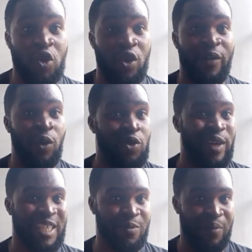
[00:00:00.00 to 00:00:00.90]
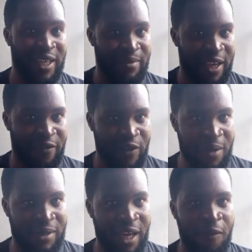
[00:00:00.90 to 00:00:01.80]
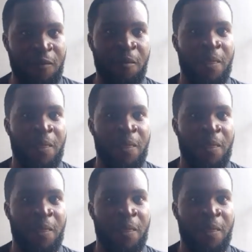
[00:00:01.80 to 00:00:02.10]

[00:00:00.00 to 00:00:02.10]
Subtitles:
So if I want to expand my farm now,